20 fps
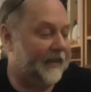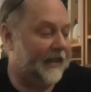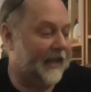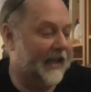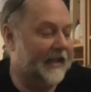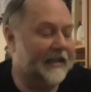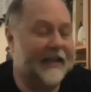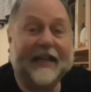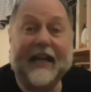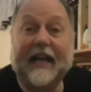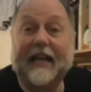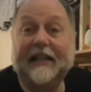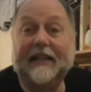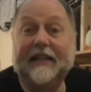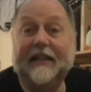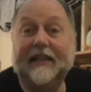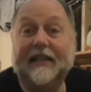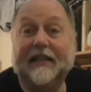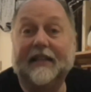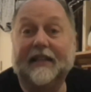And
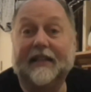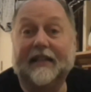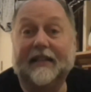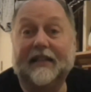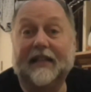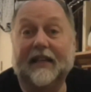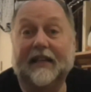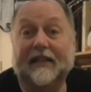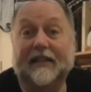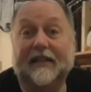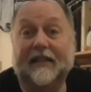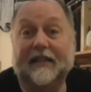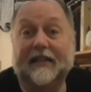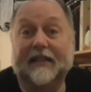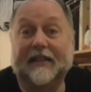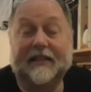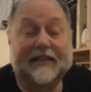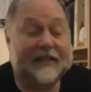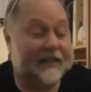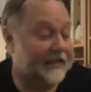again,
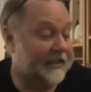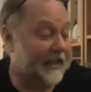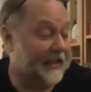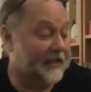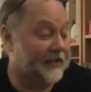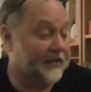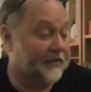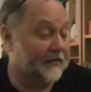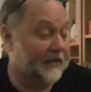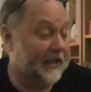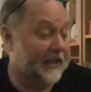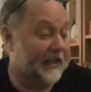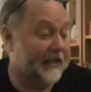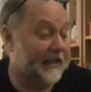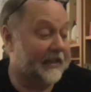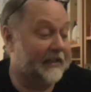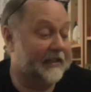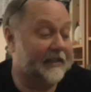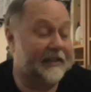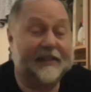the state school
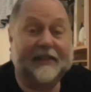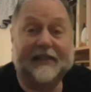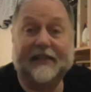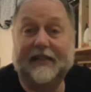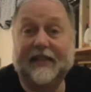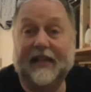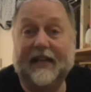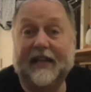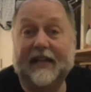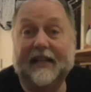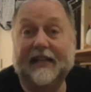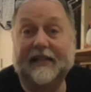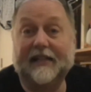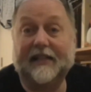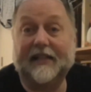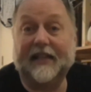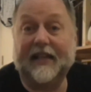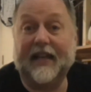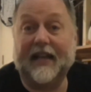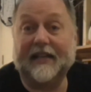kids and
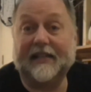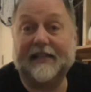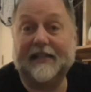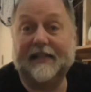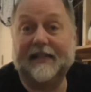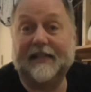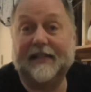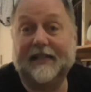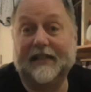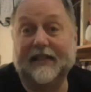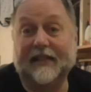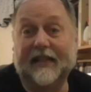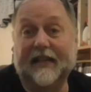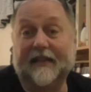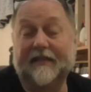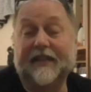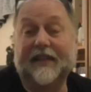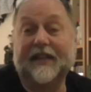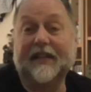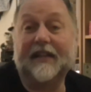the guests and
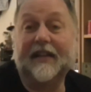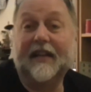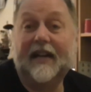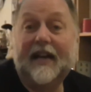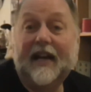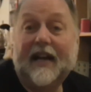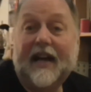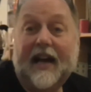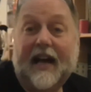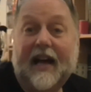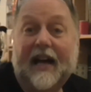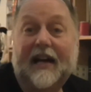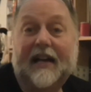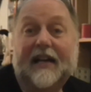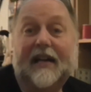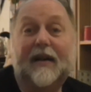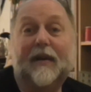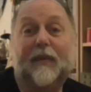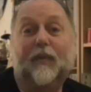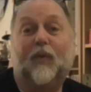everything
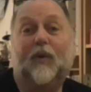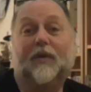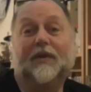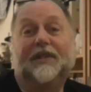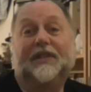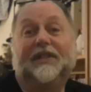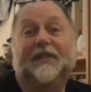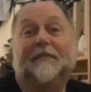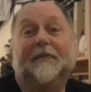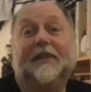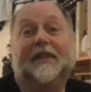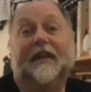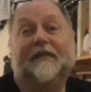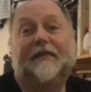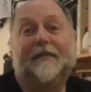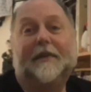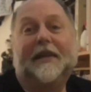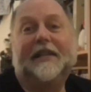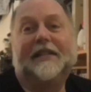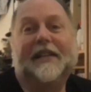watched someone have
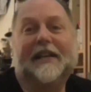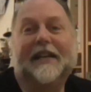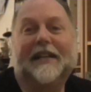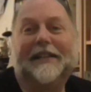a meeting.